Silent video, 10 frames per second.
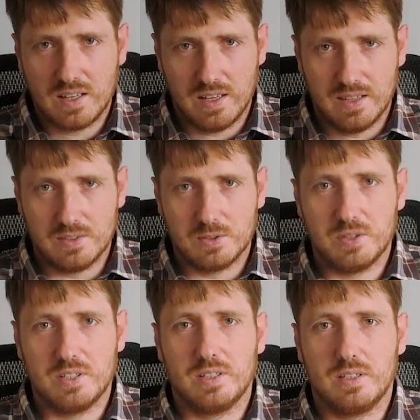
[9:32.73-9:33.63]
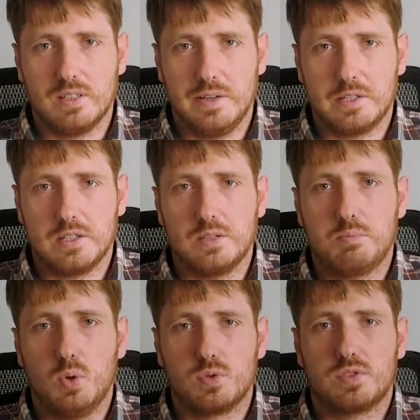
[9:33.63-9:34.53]
and I
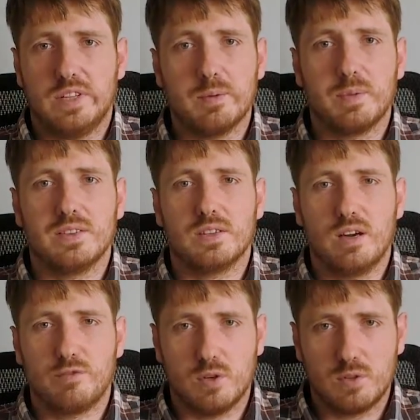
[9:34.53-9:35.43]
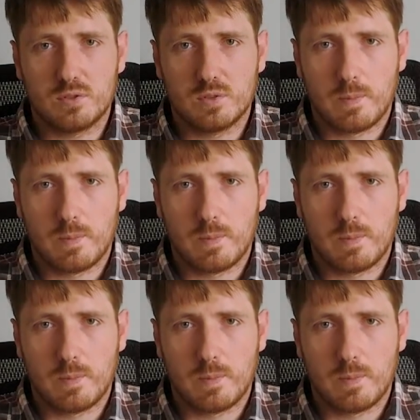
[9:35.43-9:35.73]
really put time and effort